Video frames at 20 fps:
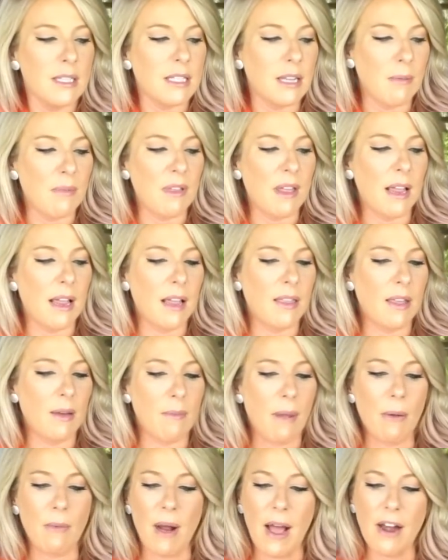something,
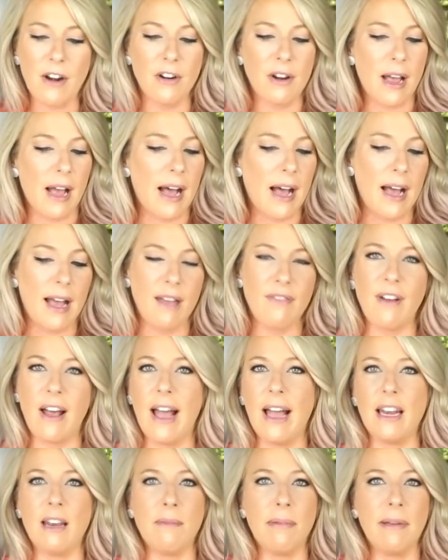my ride or die, if I
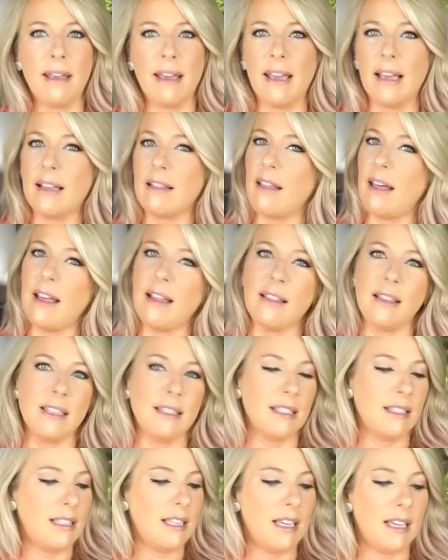had to pick, like,
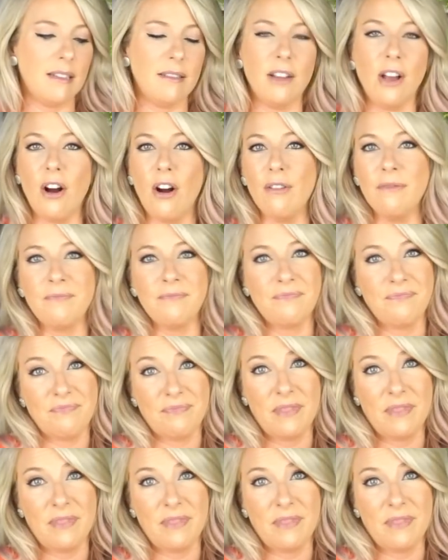this is it, y'all.